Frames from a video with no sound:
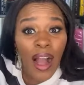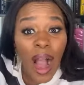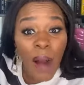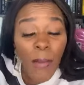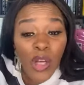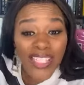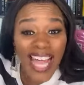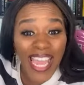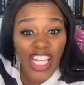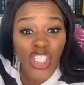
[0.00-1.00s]
almost
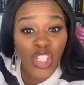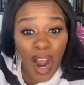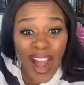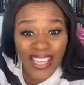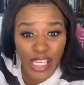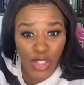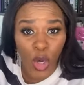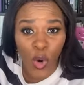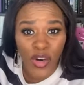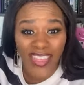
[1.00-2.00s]
like a doggy
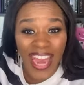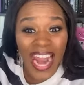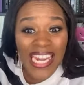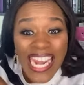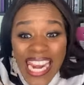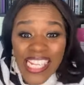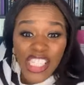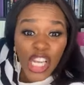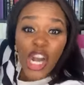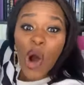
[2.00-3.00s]
door that I needed
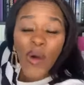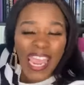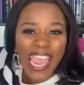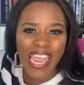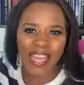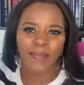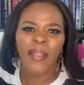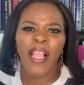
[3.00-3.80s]
to go in.